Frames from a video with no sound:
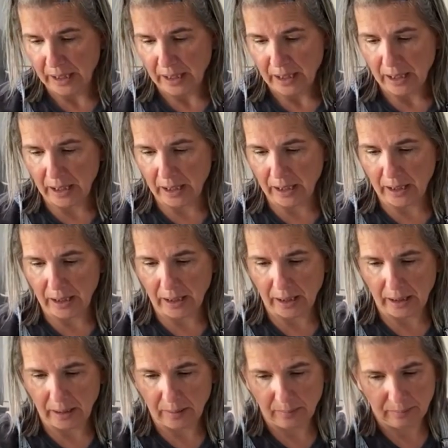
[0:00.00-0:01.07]

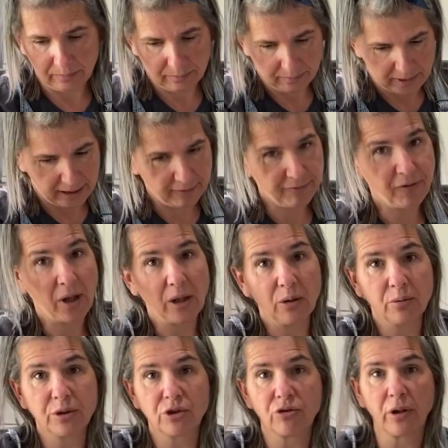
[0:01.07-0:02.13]
and follow
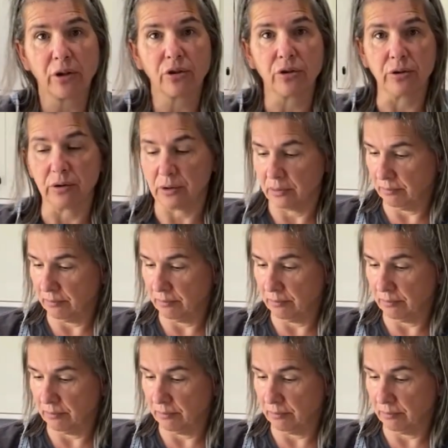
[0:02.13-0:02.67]
instructions.